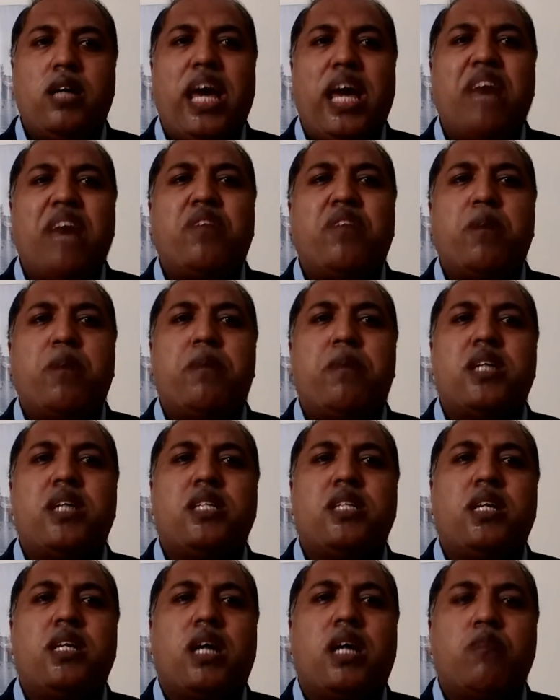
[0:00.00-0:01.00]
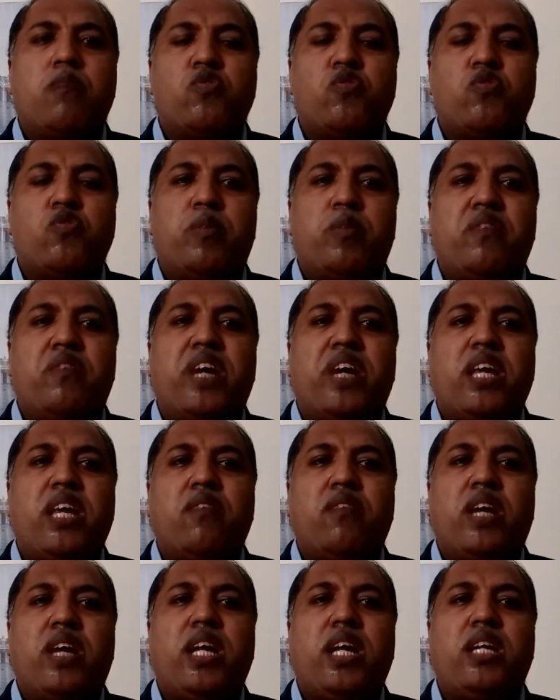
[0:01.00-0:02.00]
Every person comes from a
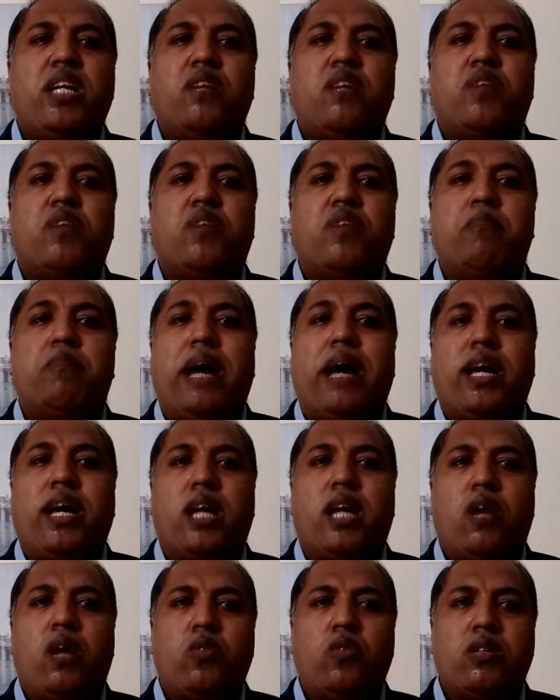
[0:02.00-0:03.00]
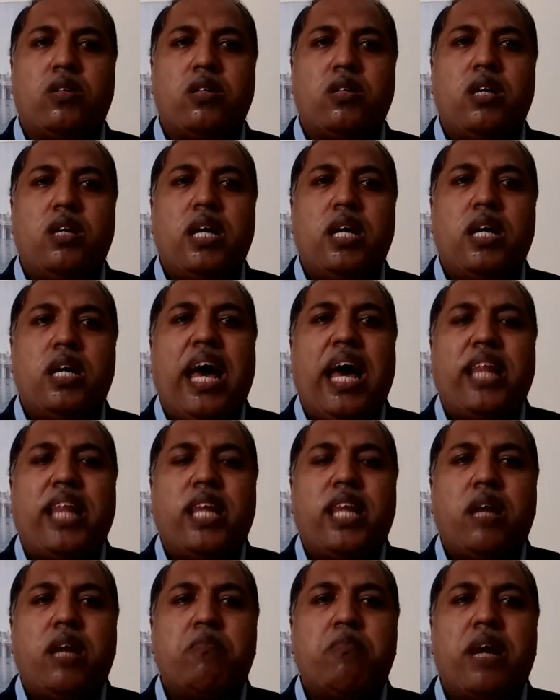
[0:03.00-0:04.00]
very, very different background,
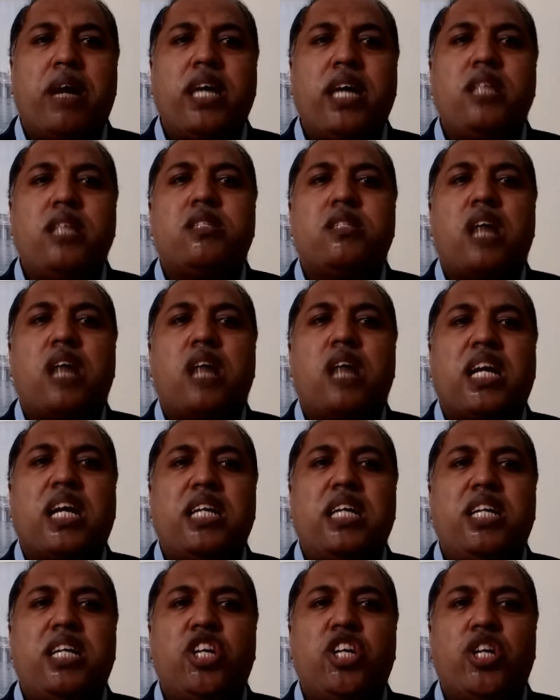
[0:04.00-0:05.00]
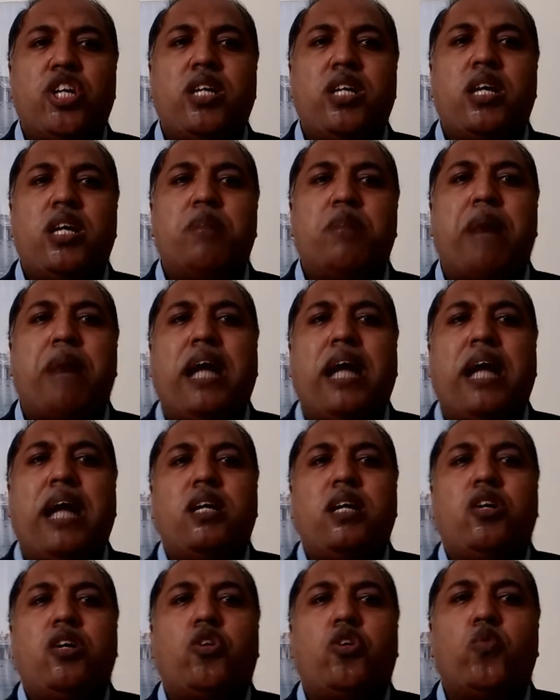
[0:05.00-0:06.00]
and their minds are conditioned and
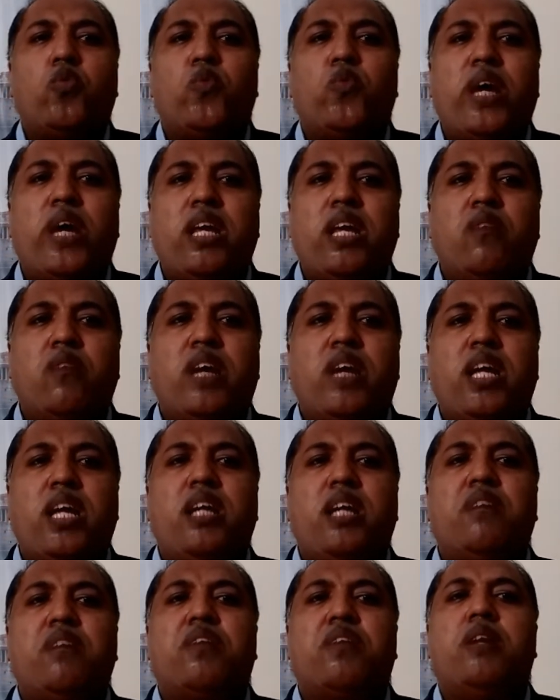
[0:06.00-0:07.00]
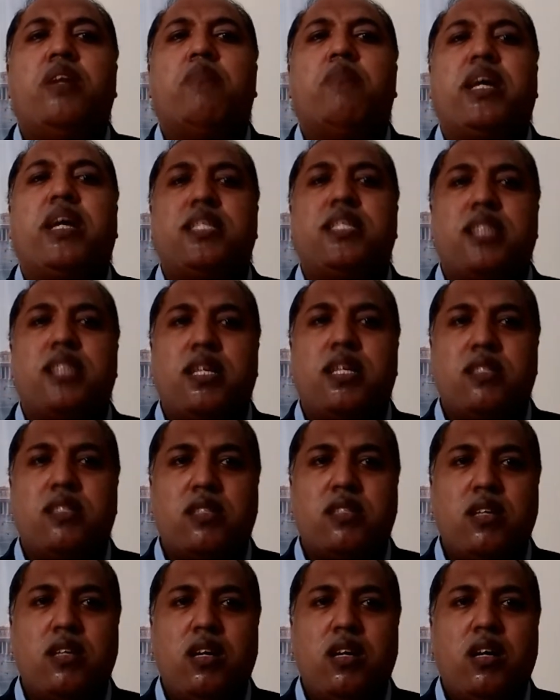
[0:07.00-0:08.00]
patterned to very, very different
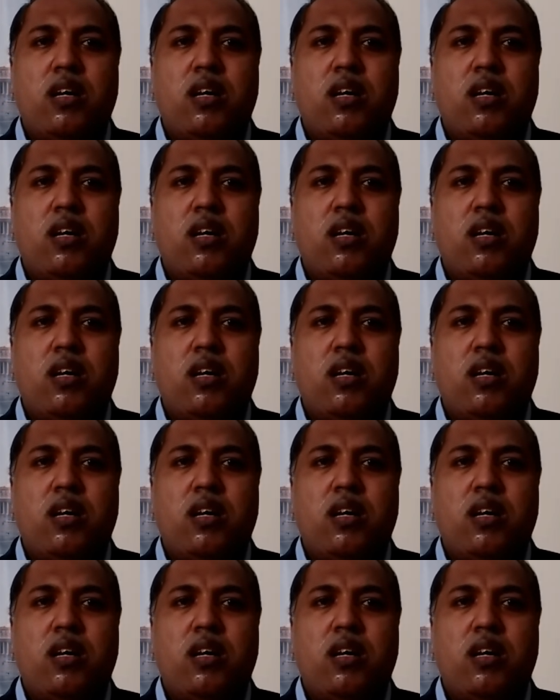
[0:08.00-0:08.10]
mindsets.